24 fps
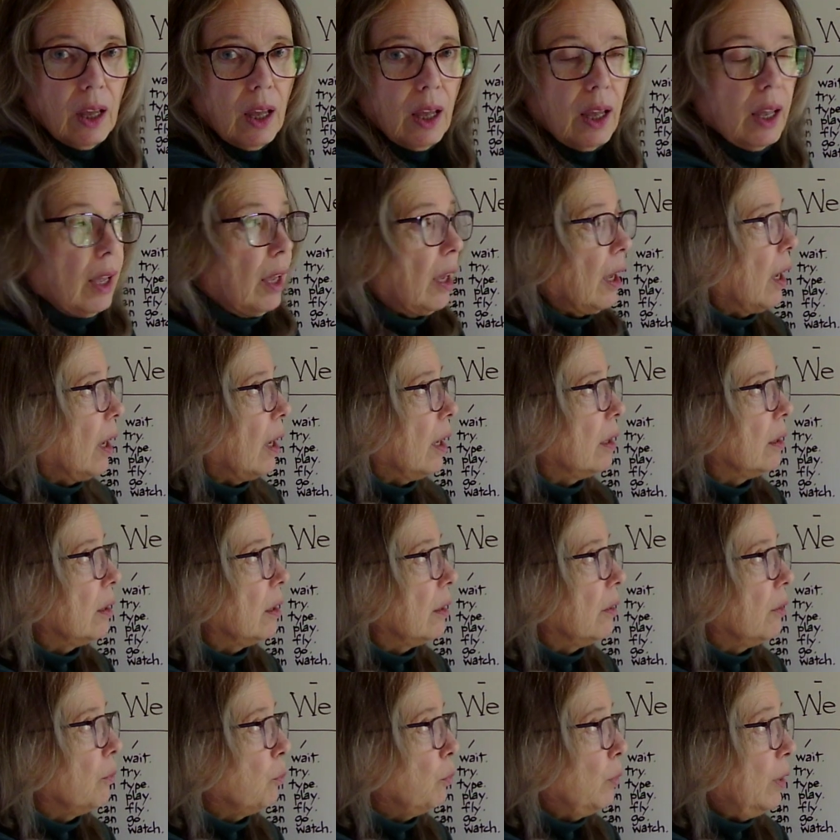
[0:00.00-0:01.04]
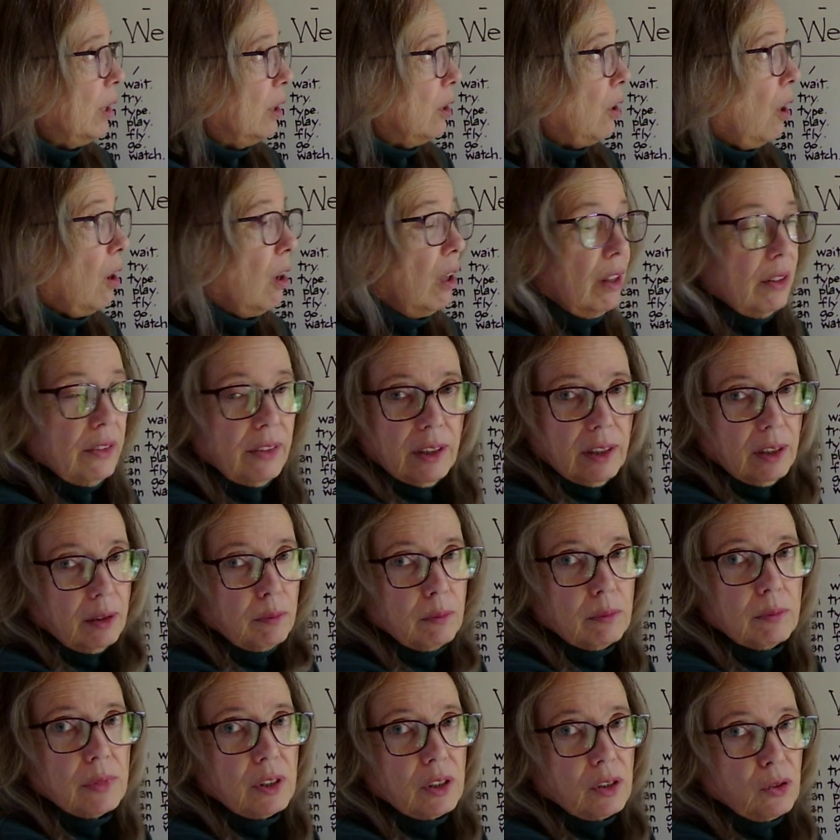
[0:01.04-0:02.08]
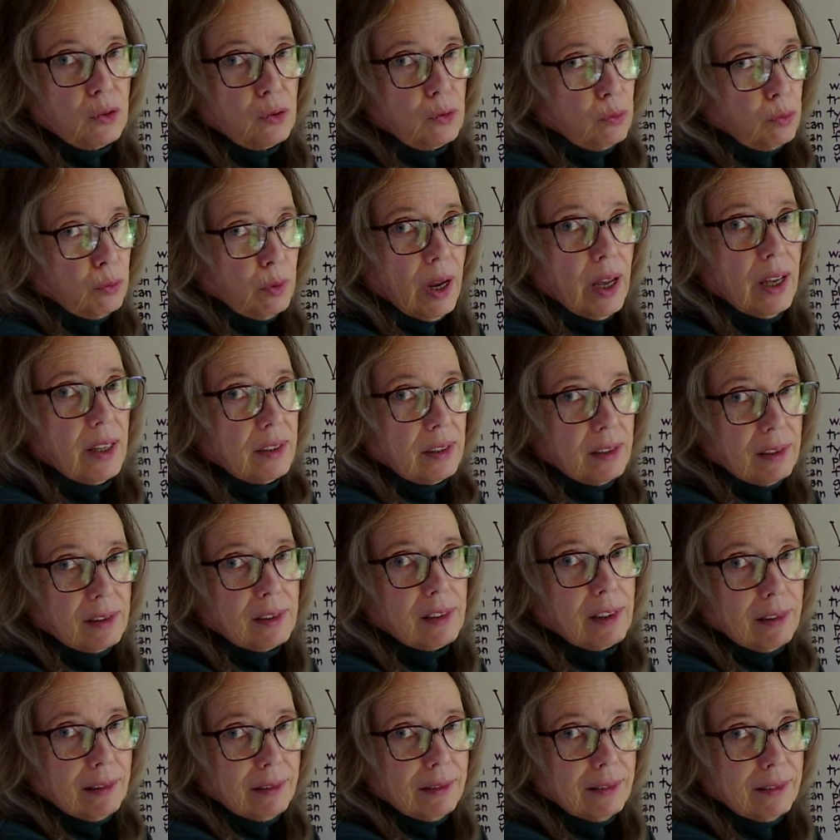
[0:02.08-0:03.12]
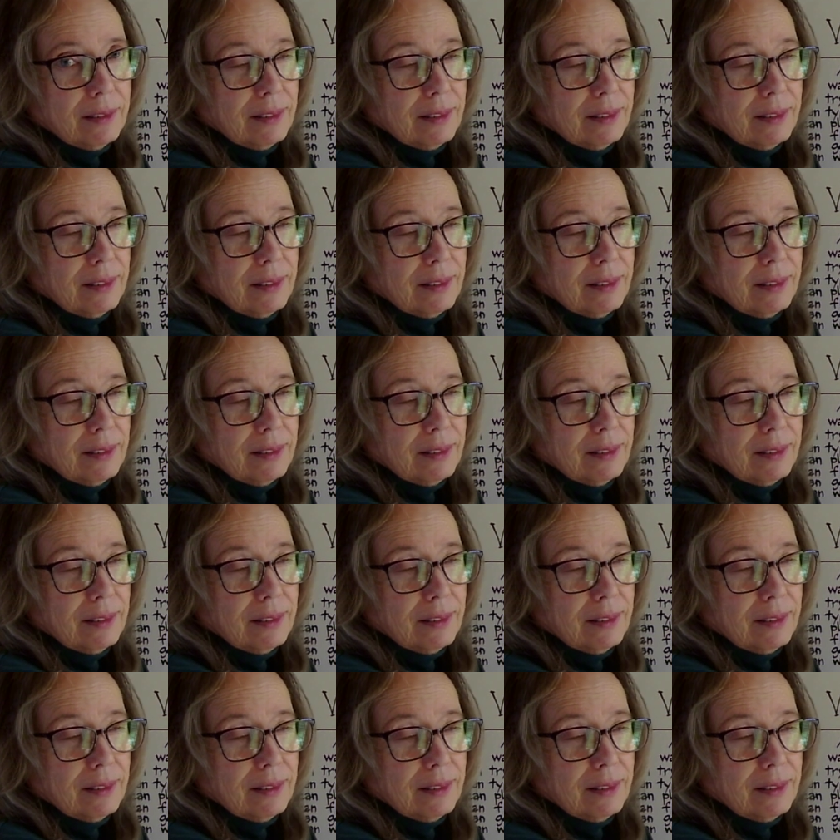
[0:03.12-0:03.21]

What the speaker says: and we call them stressed.